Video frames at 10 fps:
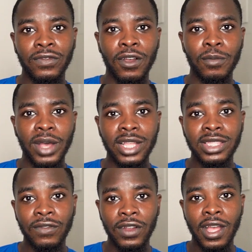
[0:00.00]
from a
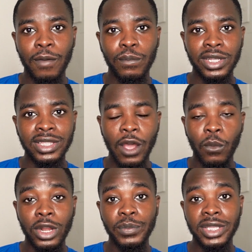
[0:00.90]
different company that
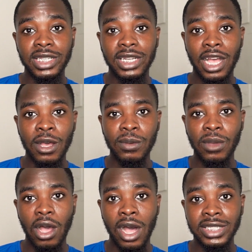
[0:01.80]
wanted me to
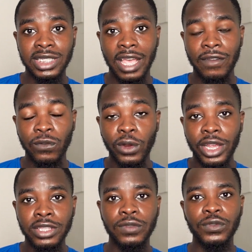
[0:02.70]
come on site for
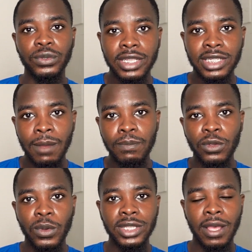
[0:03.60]
an interview. This
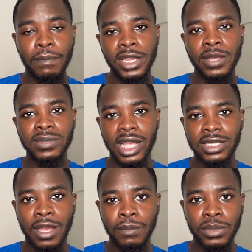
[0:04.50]
company was a
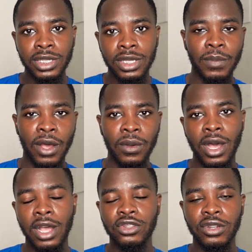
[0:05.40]
medium-sized company, about
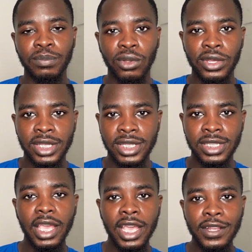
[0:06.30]
100
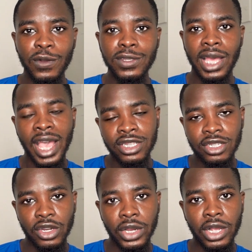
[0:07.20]
employees, and it was an
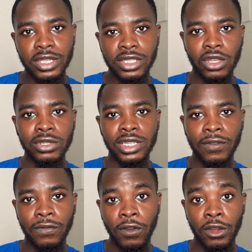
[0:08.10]
engineering
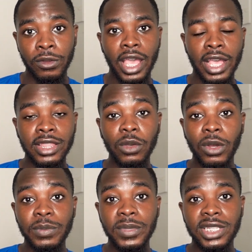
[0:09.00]
consulting firm. And they
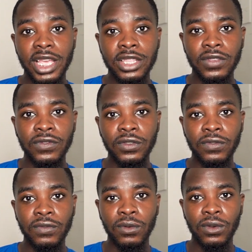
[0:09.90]
wanted me to interview
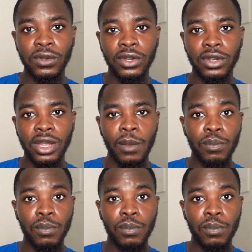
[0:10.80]
for a